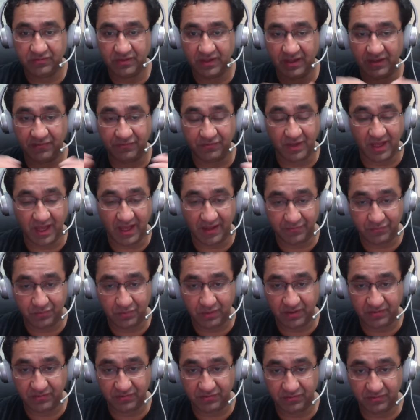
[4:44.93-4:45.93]
If you have
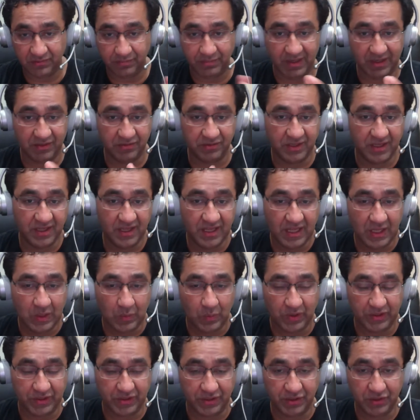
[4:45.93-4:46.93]
questions about
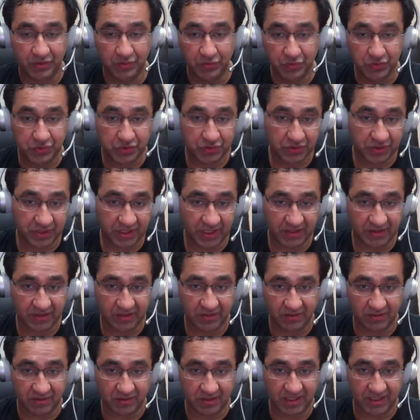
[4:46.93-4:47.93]
whether you should take
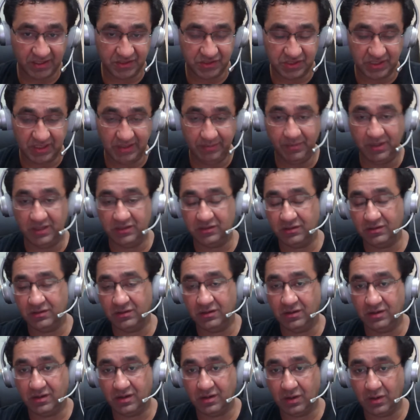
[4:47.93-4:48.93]
the online GMAT
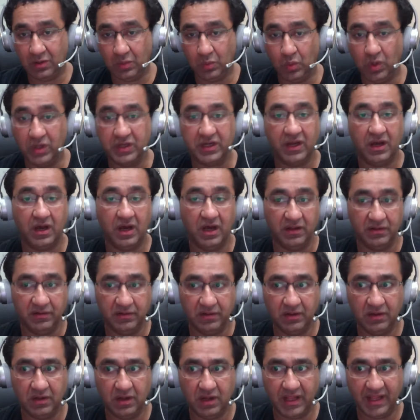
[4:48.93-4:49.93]
or what
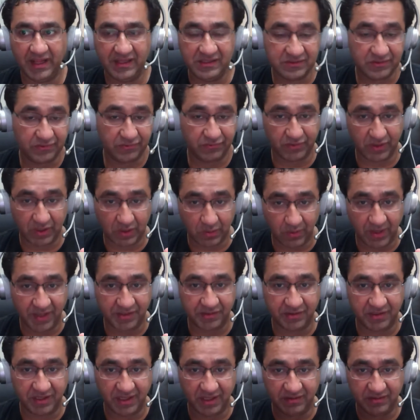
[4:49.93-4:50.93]
else is required
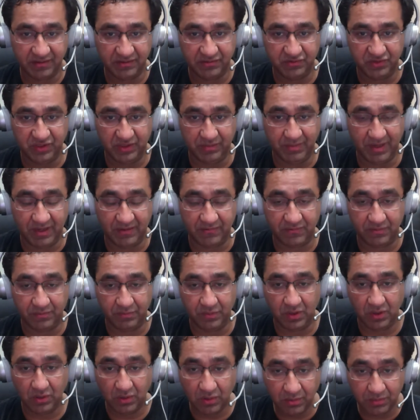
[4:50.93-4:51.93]
to take the GMAT from
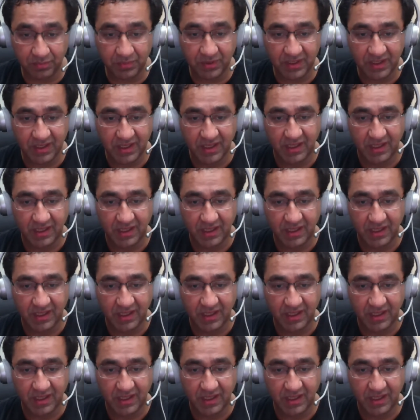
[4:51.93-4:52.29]
home,